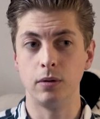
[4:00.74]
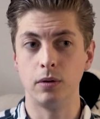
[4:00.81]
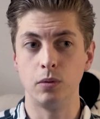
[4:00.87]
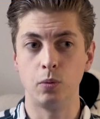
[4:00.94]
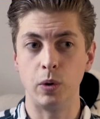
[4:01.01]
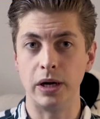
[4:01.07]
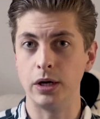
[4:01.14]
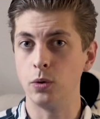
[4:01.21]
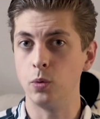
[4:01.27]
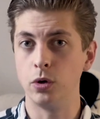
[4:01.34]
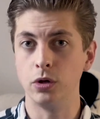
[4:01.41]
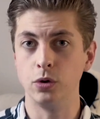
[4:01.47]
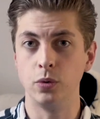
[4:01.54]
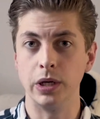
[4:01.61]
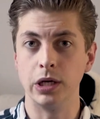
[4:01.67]
where you were
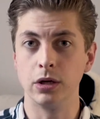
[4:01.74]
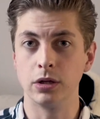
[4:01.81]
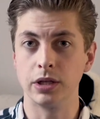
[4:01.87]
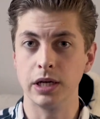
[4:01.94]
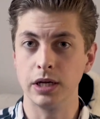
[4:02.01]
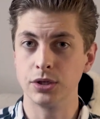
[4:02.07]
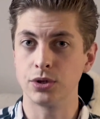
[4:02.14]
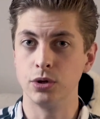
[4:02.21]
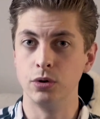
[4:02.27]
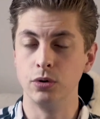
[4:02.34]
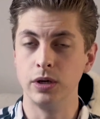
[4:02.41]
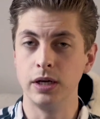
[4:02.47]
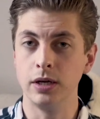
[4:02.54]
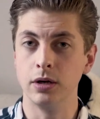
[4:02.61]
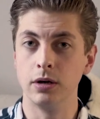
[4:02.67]
doing nothing. So
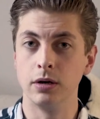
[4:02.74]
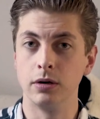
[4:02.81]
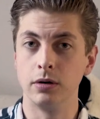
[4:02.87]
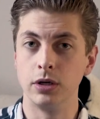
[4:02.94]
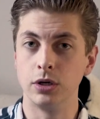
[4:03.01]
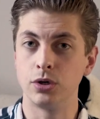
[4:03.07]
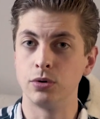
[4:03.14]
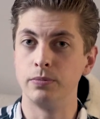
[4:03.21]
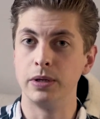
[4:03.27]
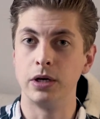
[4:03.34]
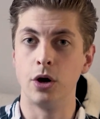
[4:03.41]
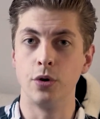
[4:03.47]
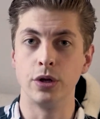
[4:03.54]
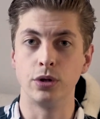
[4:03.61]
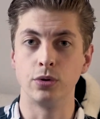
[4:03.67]
either you should be
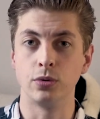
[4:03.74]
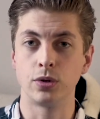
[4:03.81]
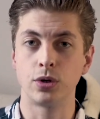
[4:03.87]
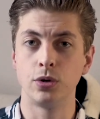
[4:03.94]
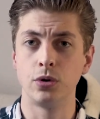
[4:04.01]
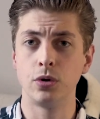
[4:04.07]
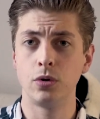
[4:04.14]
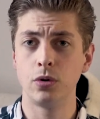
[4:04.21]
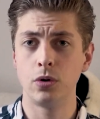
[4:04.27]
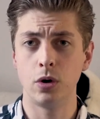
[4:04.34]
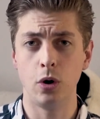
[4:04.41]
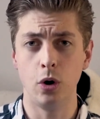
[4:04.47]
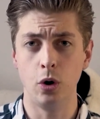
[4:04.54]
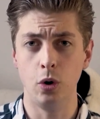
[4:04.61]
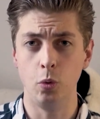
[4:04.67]
going to school
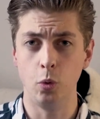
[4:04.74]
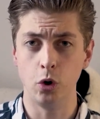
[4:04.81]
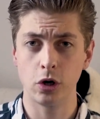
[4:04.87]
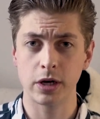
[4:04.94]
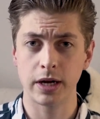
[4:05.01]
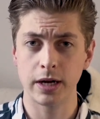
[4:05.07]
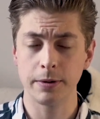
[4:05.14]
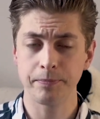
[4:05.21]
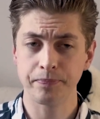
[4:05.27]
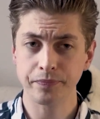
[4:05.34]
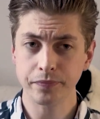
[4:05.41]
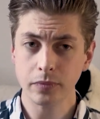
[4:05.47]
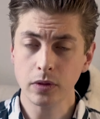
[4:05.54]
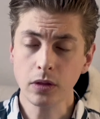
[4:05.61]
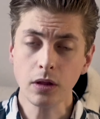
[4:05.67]
or working,
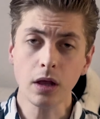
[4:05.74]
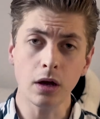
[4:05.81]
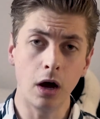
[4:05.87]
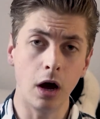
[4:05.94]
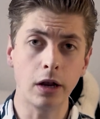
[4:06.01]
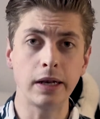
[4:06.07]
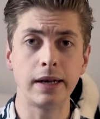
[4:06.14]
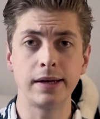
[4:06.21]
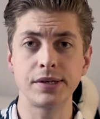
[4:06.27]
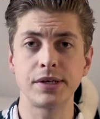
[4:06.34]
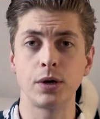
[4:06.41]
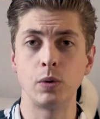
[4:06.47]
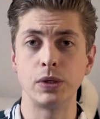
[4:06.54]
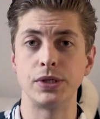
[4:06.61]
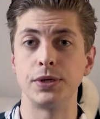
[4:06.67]
unless
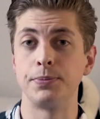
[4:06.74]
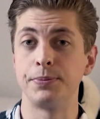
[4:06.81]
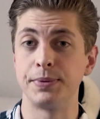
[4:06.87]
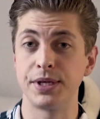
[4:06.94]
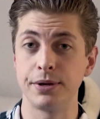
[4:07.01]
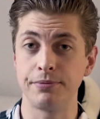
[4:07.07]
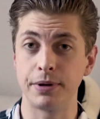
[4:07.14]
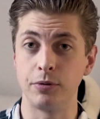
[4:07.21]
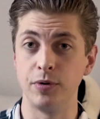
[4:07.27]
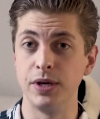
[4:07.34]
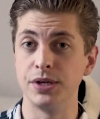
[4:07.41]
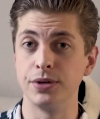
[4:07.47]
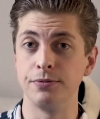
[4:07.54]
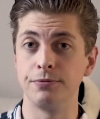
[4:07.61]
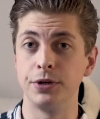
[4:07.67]
there was a specific
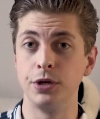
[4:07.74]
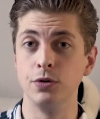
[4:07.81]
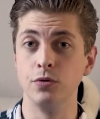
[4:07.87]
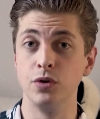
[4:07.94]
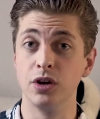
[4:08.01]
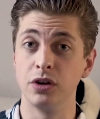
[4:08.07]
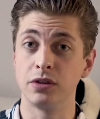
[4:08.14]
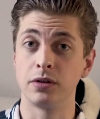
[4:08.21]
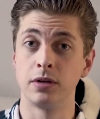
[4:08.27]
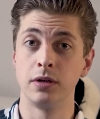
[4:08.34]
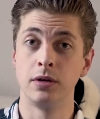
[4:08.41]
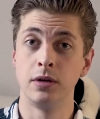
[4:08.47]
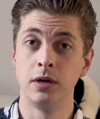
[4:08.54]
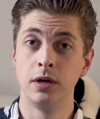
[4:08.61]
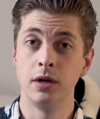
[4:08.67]
reason for you not
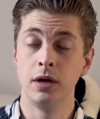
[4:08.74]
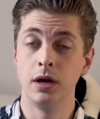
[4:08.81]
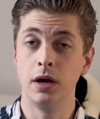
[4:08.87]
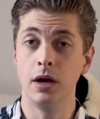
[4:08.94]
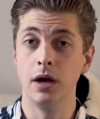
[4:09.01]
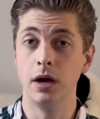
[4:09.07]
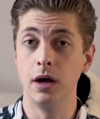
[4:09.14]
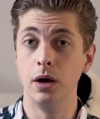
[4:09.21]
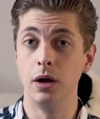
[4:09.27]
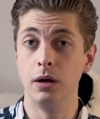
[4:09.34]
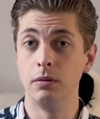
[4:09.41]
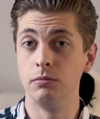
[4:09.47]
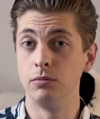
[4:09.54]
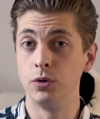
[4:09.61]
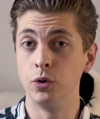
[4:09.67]

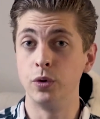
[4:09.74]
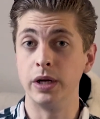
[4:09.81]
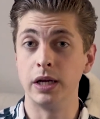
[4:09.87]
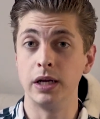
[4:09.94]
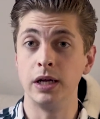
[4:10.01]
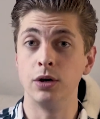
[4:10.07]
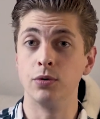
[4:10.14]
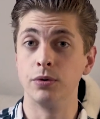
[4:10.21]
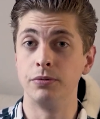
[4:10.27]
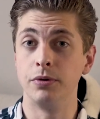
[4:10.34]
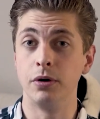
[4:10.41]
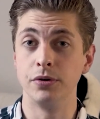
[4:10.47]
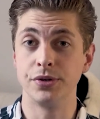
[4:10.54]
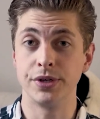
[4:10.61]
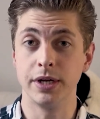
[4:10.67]
doing either of
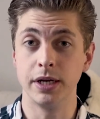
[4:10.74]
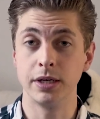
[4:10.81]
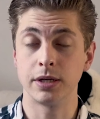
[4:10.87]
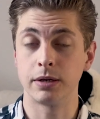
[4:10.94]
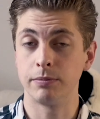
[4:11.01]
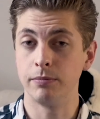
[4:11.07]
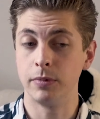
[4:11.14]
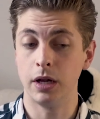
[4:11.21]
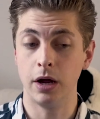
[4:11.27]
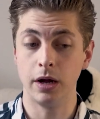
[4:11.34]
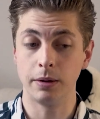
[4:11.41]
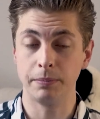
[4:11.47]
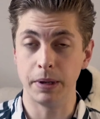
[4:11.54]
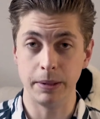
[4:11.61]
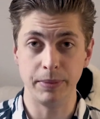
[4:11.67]
those things,
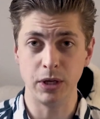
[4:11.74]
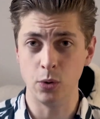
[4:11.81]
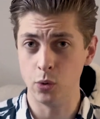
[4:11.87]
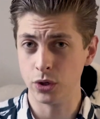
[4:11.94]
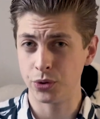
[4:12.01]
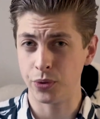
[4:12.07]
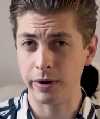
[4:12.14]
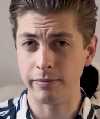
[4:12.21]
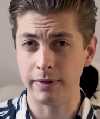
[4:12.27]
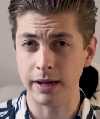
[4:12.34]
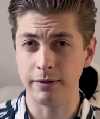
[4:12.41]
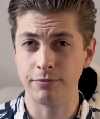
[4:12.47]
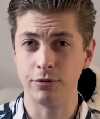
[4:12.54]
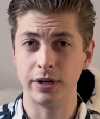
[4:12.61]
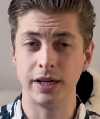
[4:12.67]
like maybe you were
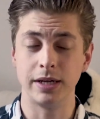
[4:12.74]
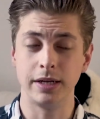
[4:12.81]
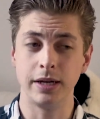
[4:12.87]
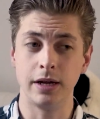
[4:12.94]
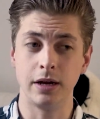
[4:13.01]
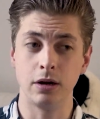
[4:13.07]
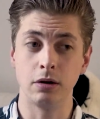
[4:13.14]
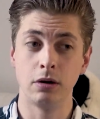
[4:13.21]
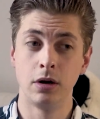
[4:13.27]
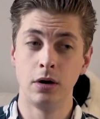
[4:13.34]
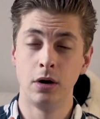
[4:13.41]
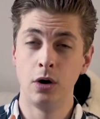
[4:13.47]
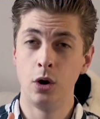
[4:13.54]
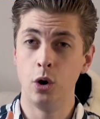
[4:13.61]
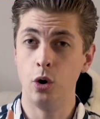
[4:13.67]
traveling for that year
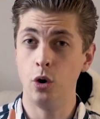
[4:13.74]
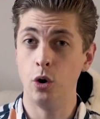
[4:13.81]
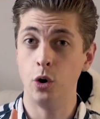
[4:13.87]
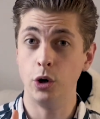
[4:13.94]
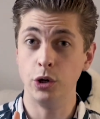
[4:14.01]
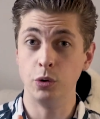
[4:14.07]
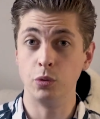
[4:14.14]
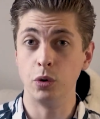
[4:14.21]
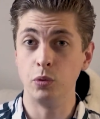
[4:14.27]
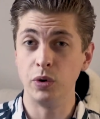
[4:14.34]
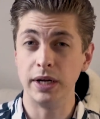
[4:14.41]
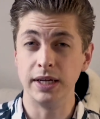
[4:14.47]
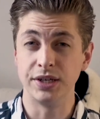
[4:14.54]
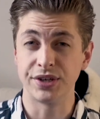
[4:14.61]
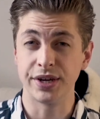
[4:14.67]
or you were
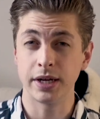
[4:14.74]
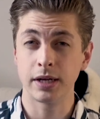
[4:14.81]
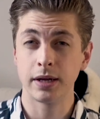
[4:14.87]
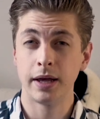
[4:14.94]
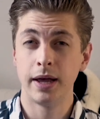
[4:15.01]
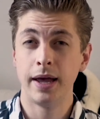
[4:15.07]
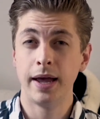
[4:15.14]
really sick.